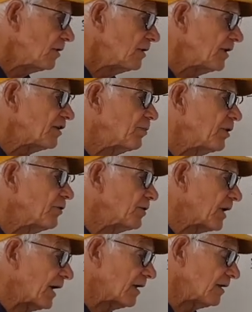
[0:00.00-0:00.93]
its blue
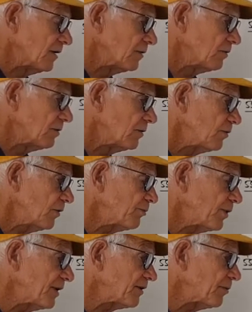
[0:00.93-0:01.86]
colour? What
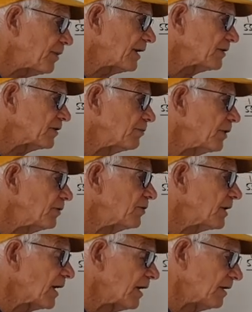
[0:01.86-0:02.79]
brings about the blue
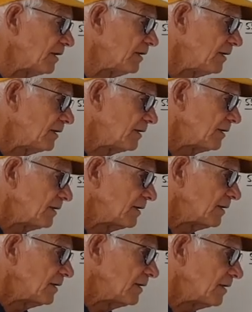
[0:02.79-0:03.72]
colour
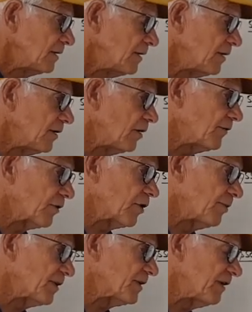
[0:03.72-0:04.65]
of a
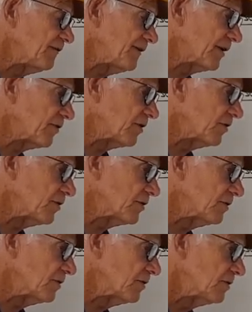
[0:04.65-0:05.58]
copper sulfate
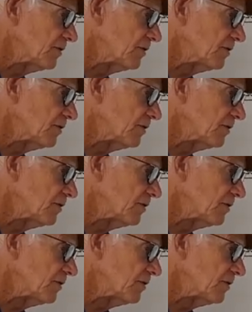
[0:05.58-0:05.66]
solution?